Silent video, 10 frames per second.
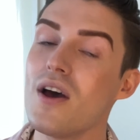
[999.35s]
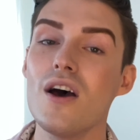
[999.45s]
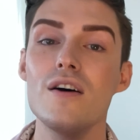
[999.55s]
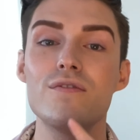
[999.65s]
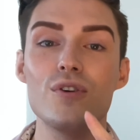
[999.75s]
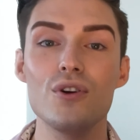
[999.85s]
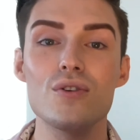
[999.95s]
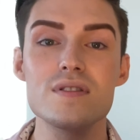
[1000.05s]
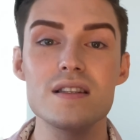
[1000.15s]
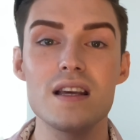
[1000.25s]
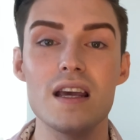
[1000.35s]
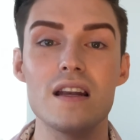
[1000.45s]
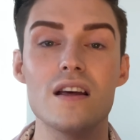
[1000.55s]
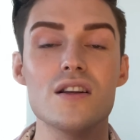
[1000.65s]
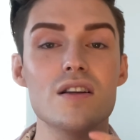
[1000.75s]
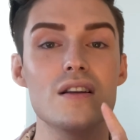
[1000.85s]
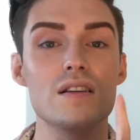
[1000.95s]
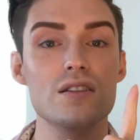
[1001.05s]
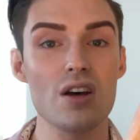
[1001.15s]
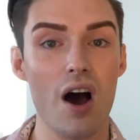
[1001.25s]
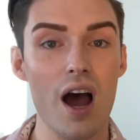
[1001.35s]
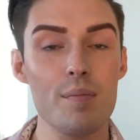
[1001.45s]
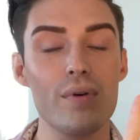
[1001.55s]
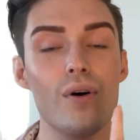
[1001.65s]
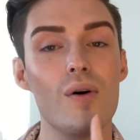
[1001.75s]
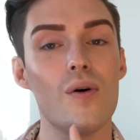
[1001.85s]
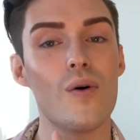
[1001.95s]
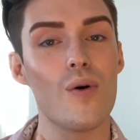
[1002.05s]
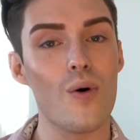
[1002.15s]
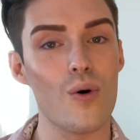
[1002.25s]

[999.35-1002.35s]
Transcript: for your skin type or